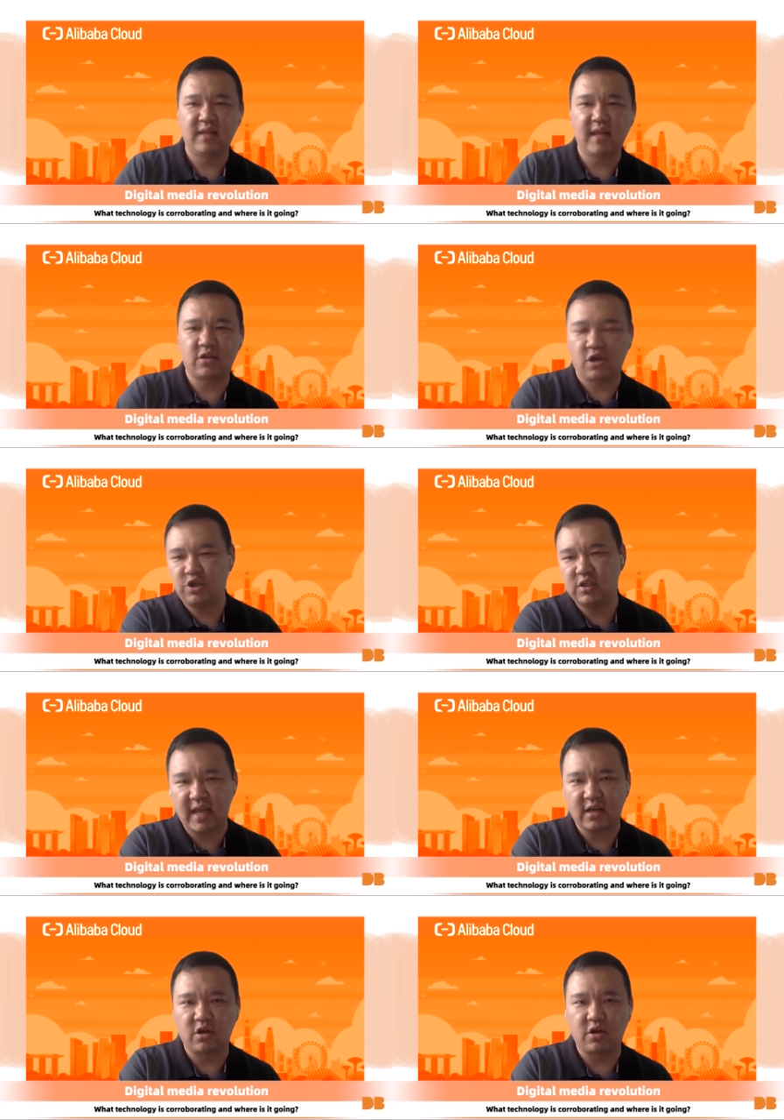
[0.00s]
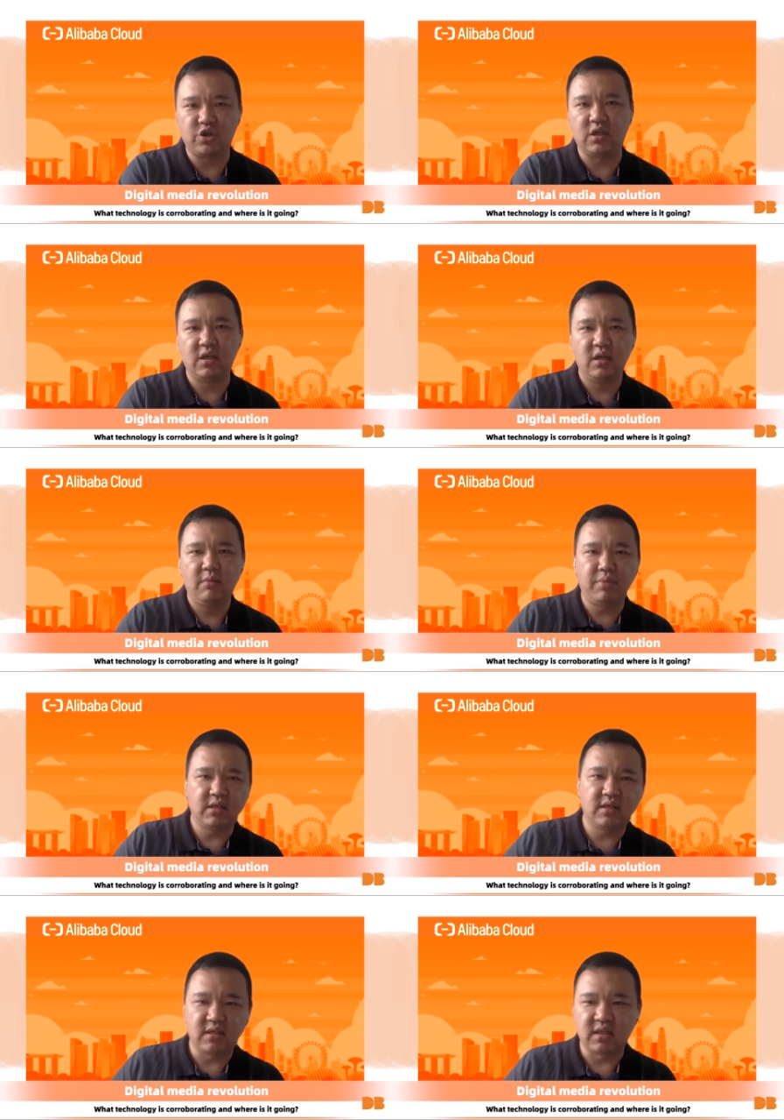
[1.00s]
technology is technology,
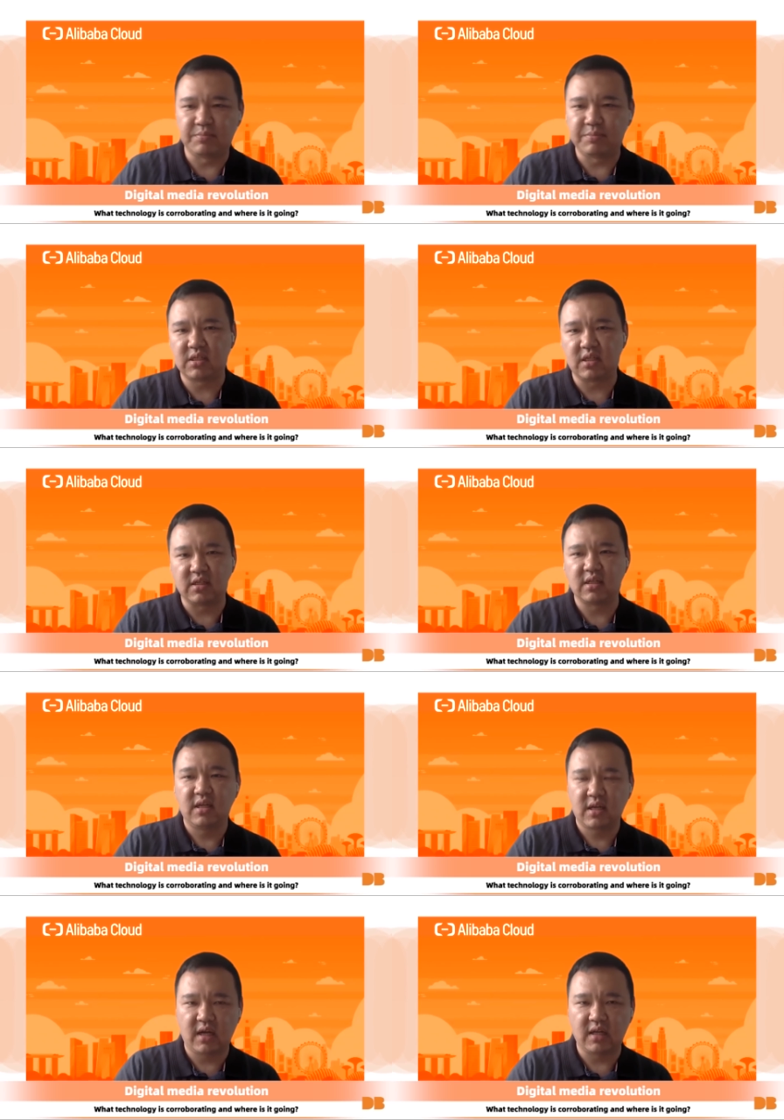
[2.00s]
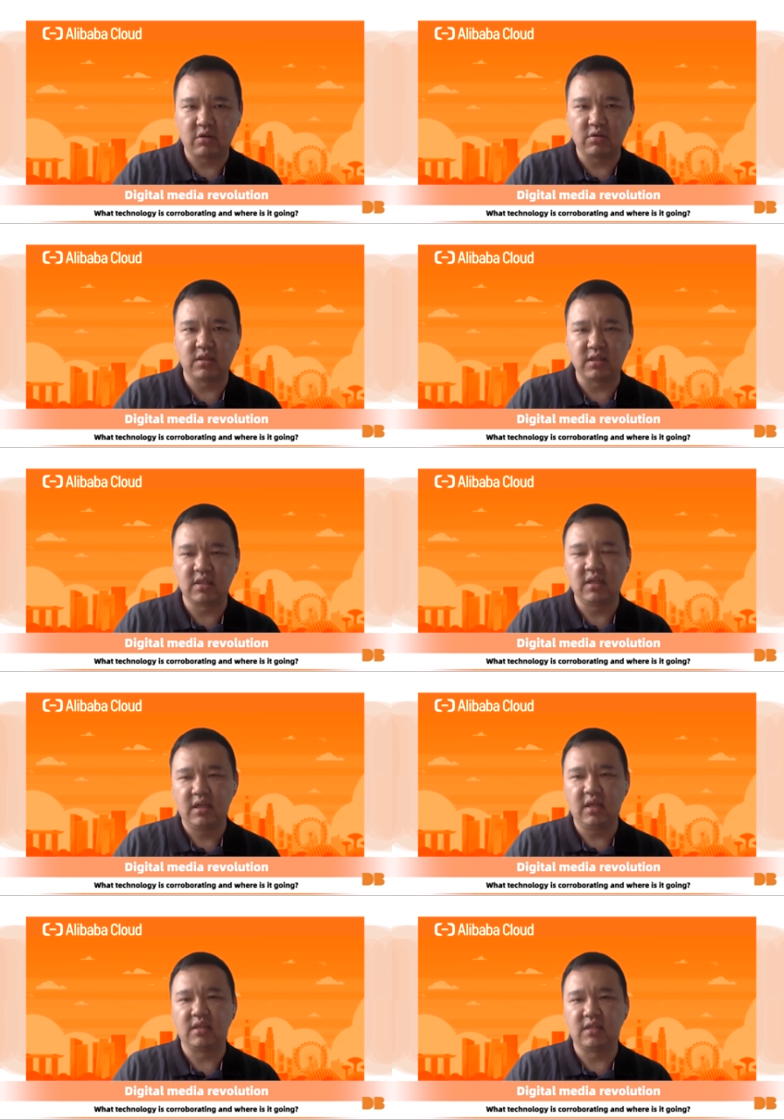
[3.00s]
business is business, consultants
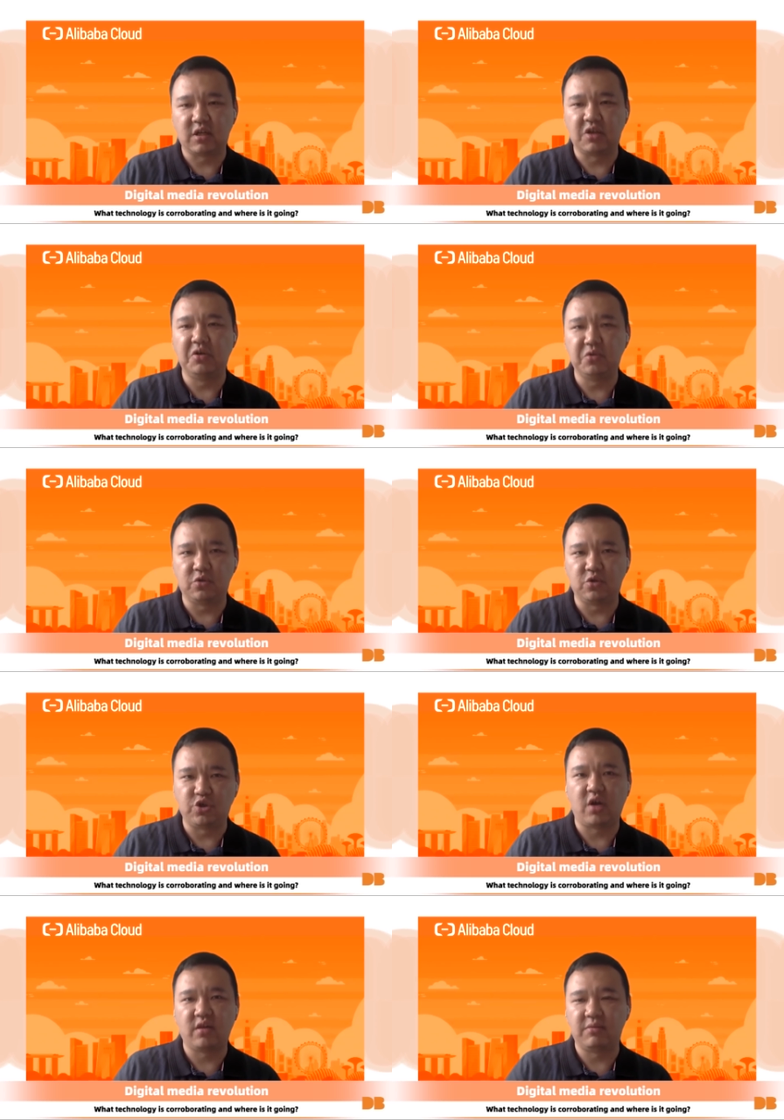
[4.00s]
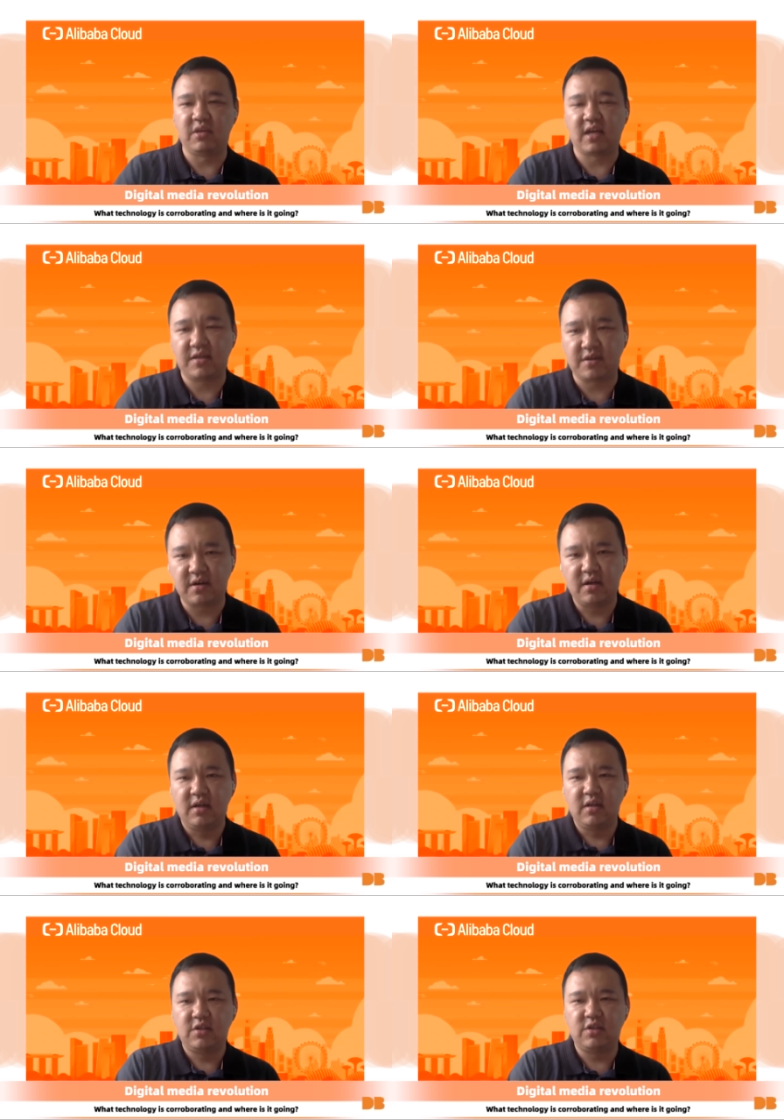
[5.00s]
is the glue to draw them together.
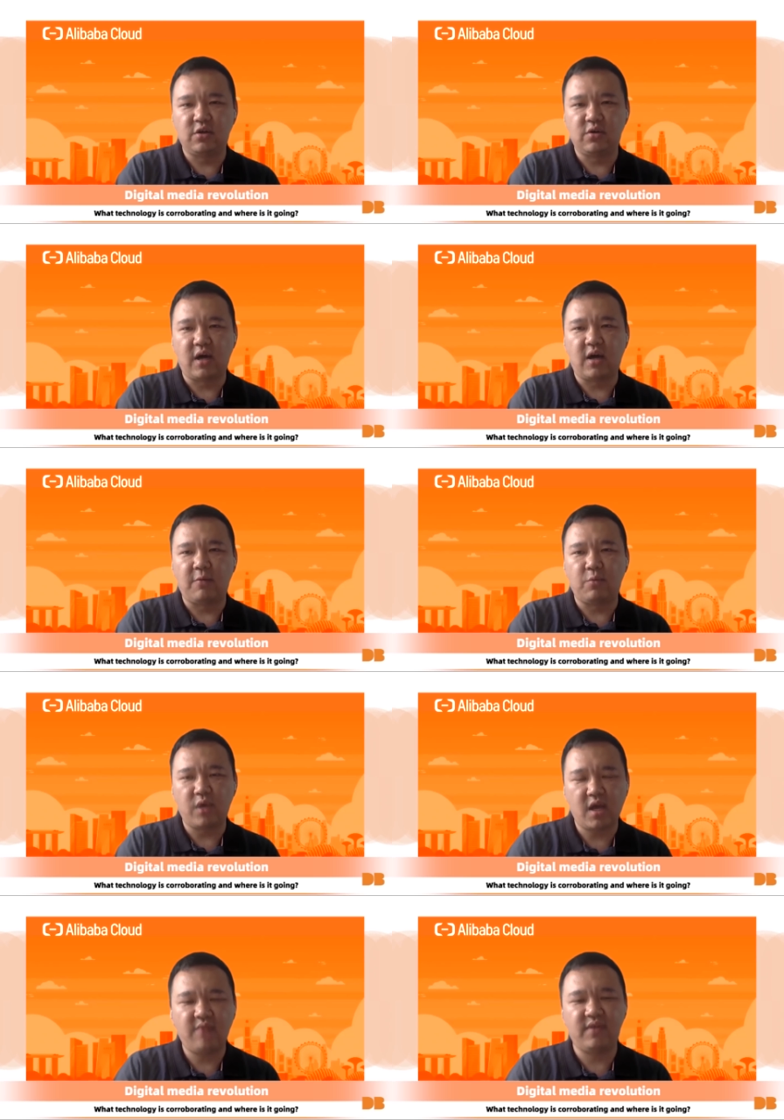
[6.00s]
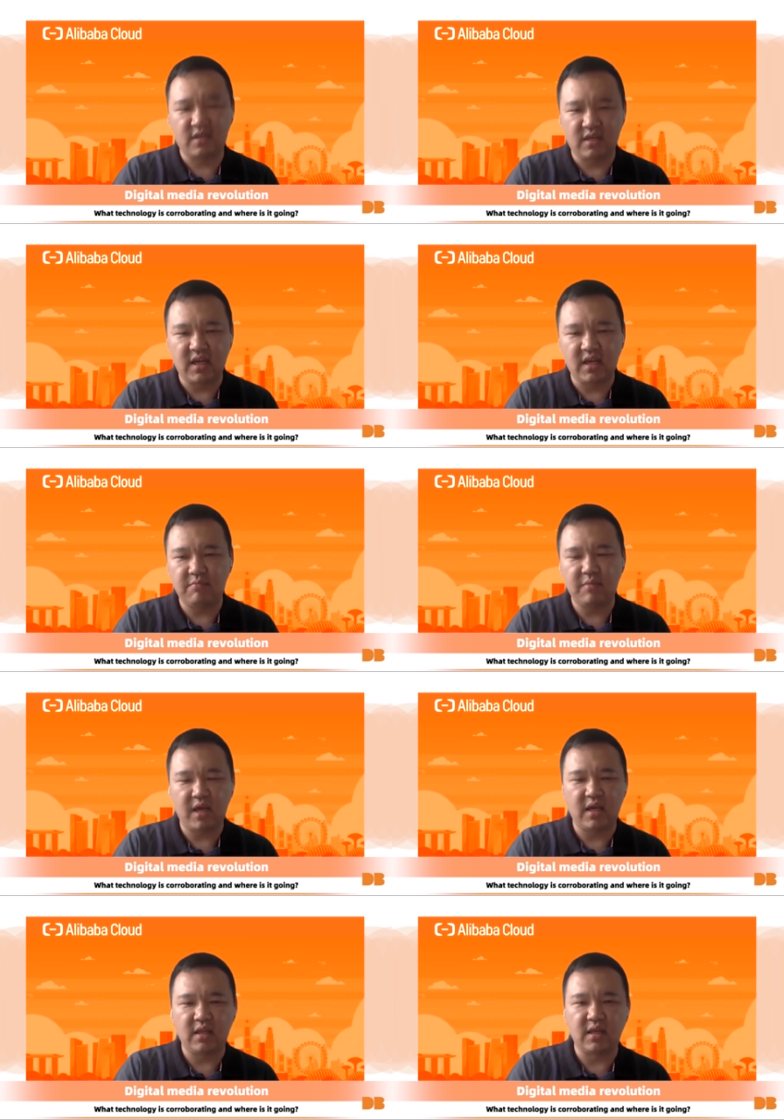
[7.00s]
So um, we have a team
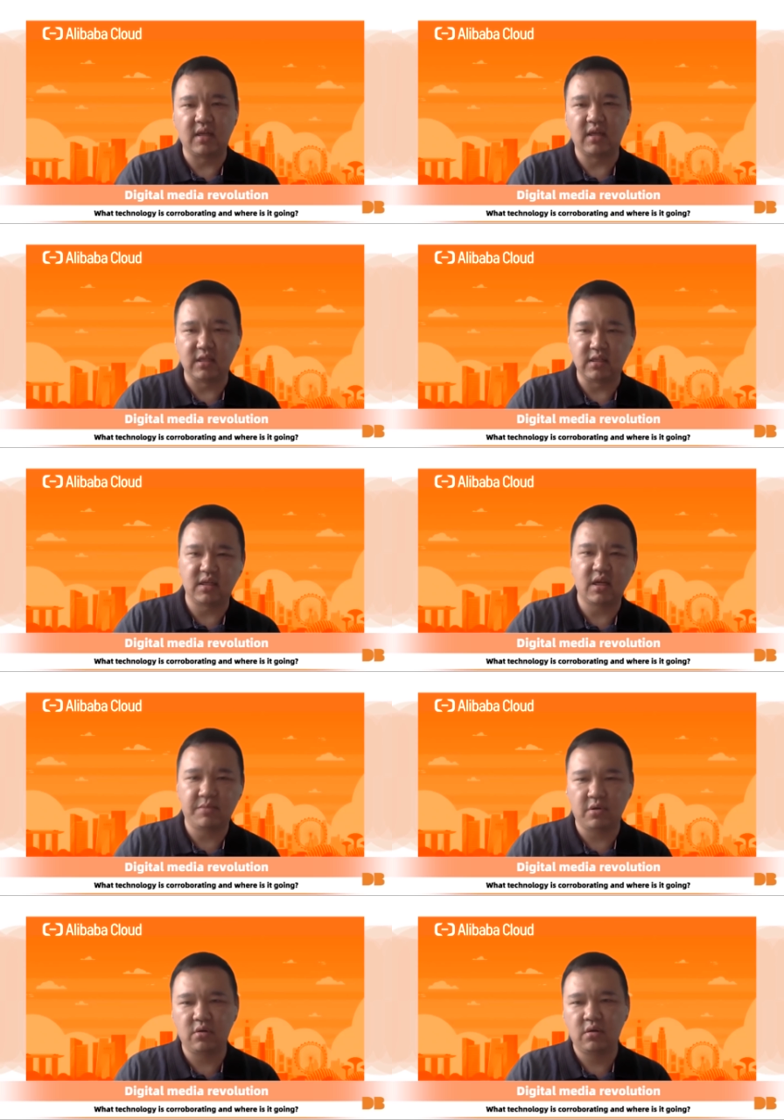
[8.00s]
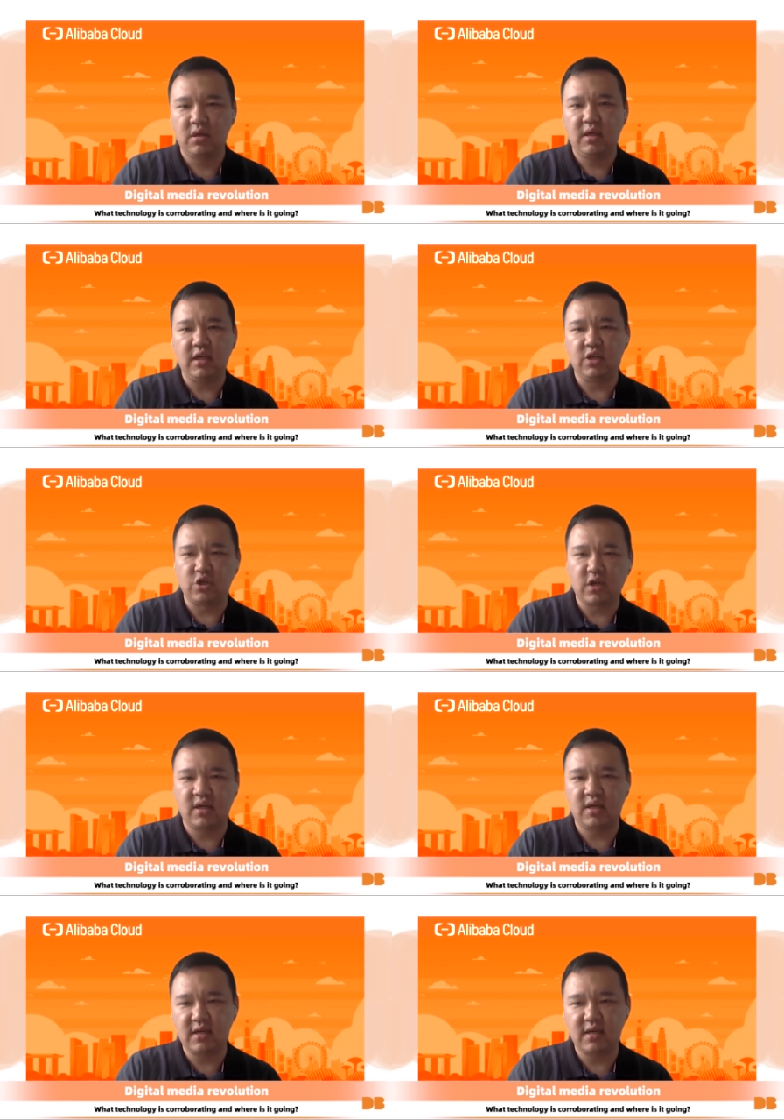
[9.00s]
in, the, in Singapore, in
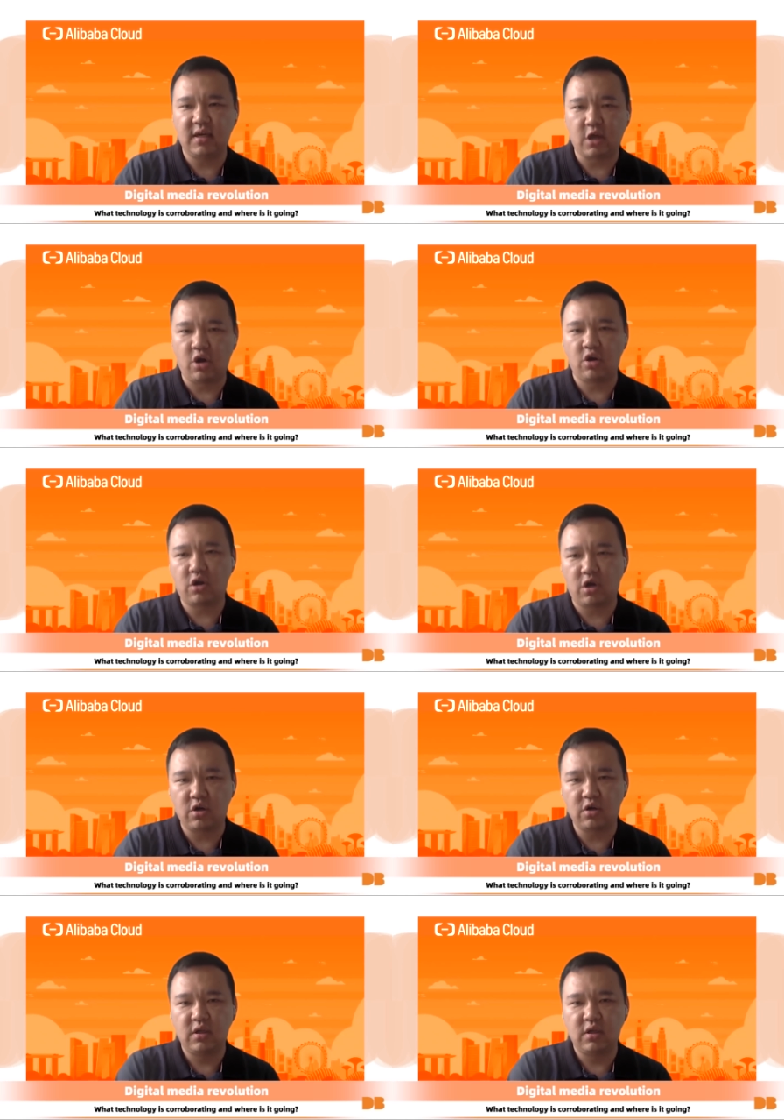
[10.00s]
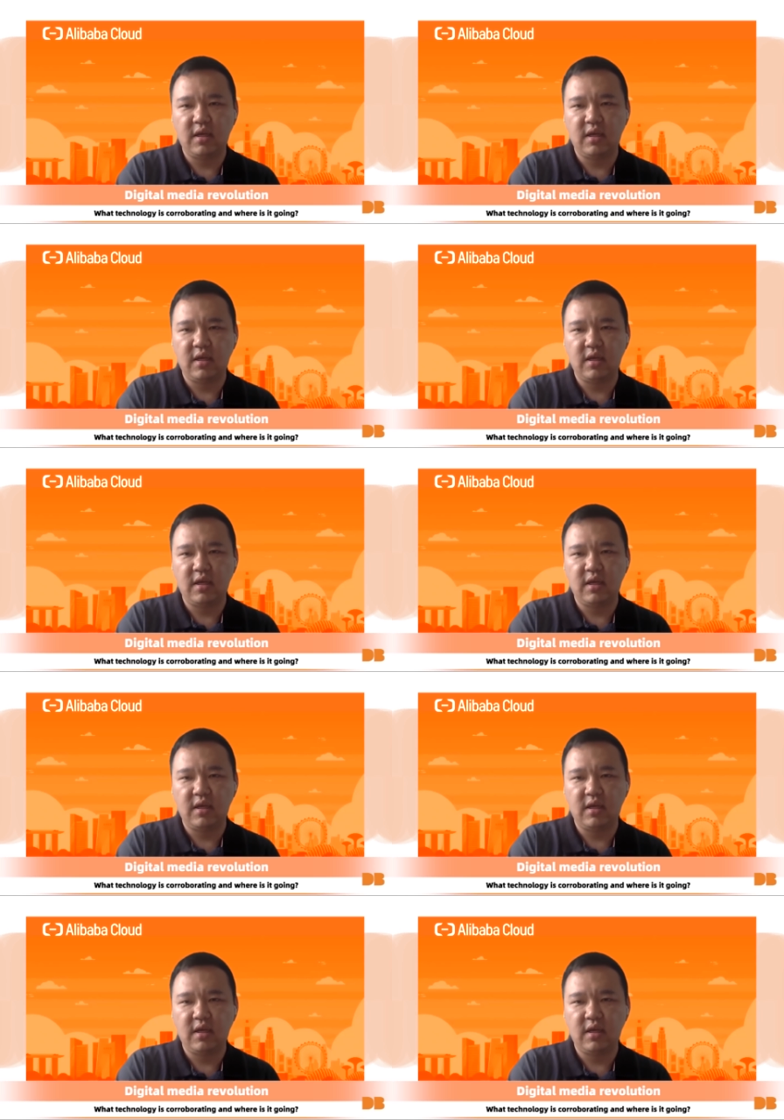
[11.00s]
China, in Hong Kong,